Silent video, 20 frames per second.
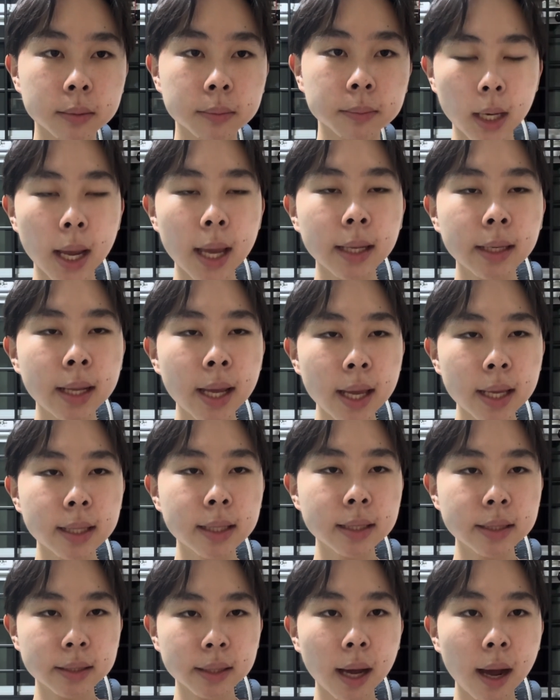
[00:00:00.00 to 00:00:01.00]
And that
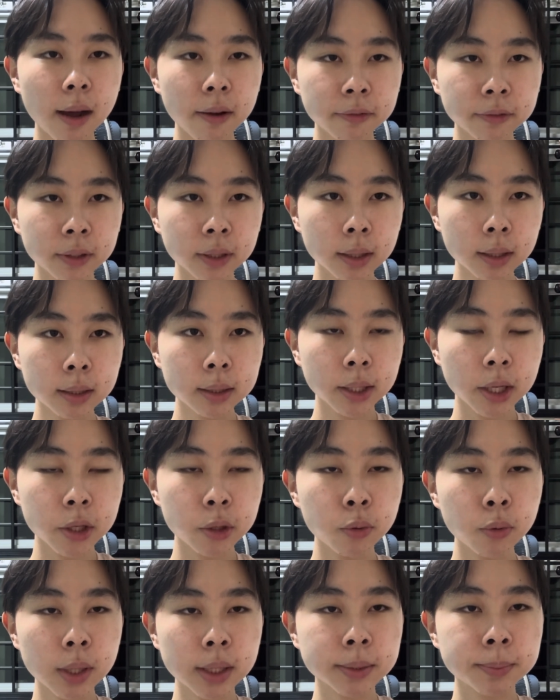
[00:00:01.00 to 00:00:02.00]
is after the
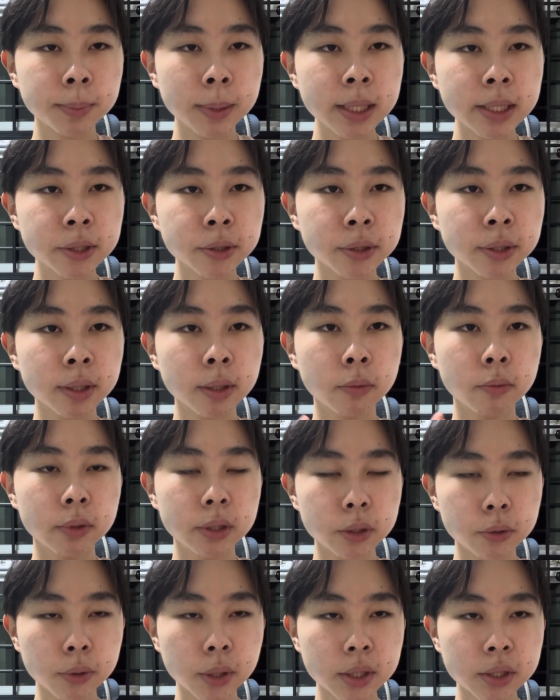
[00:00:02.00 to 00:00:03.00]
US placed
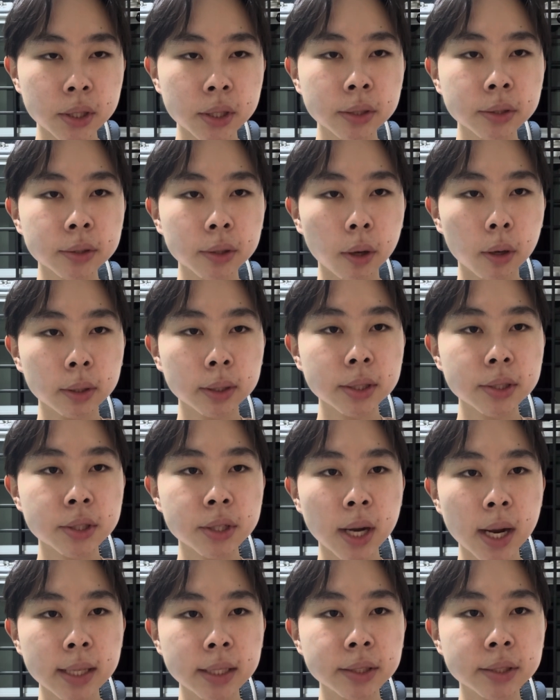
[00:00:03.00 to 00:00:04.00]
restrictions on these
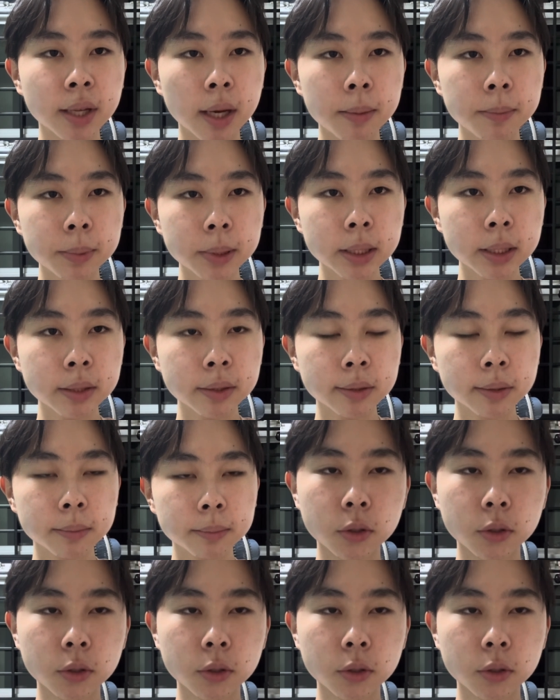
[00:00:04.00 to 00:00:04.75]
Chinese companies.